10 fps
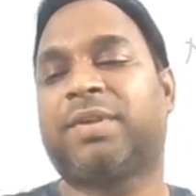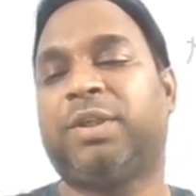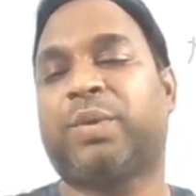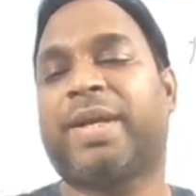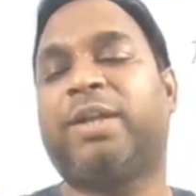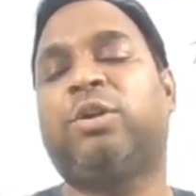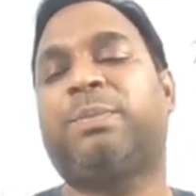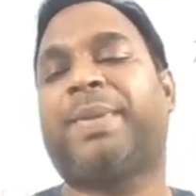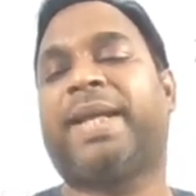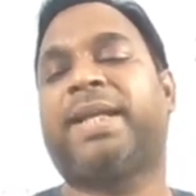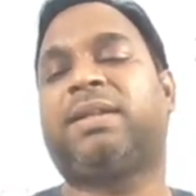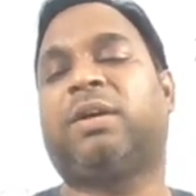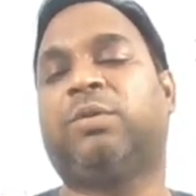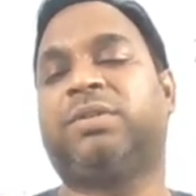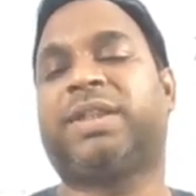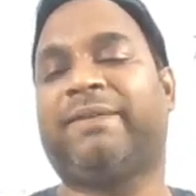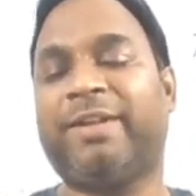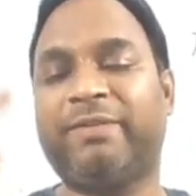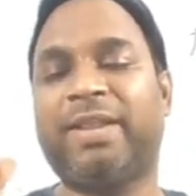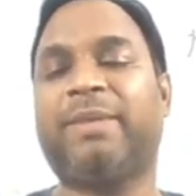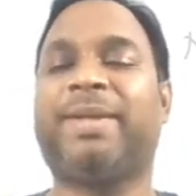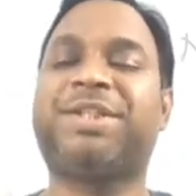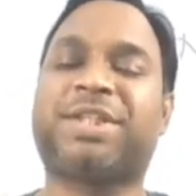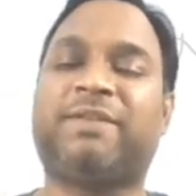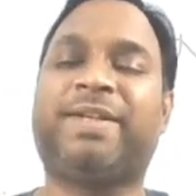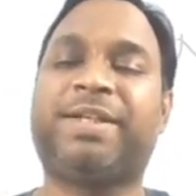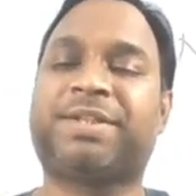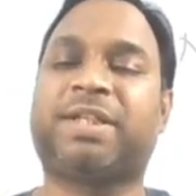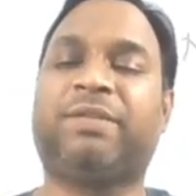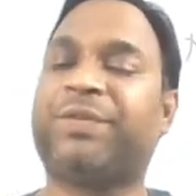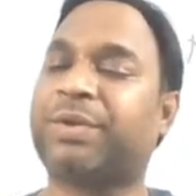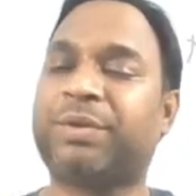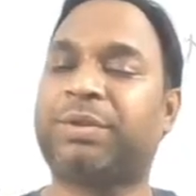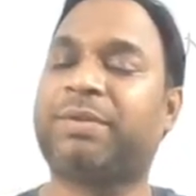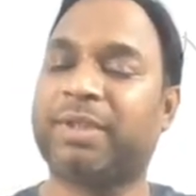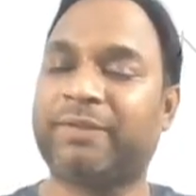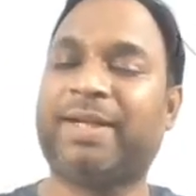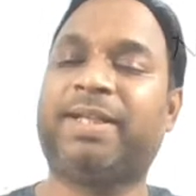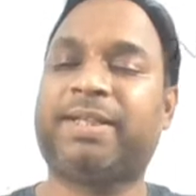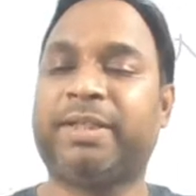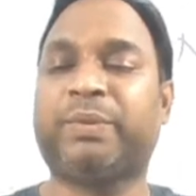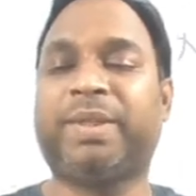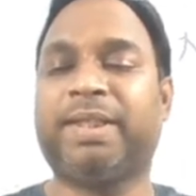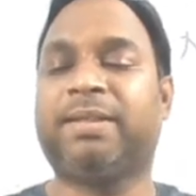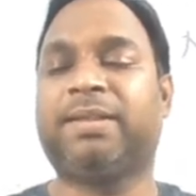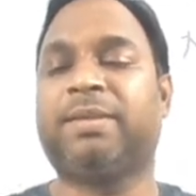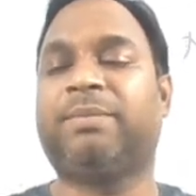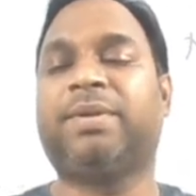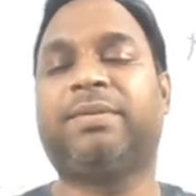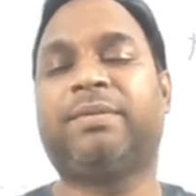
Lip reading: You cannot break it down. 7 will remain 7 itself. You cannot divide it into any other number.